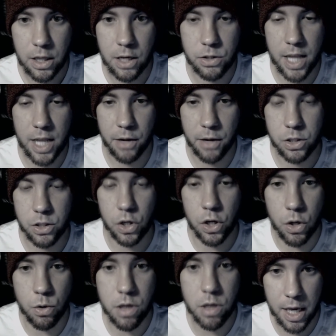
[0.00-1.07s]
There's now this
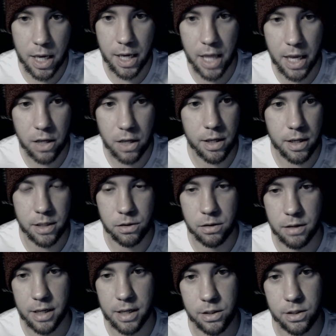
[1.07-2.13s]
new thing that
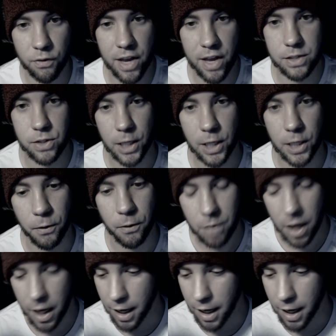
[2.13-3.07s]
is facing you.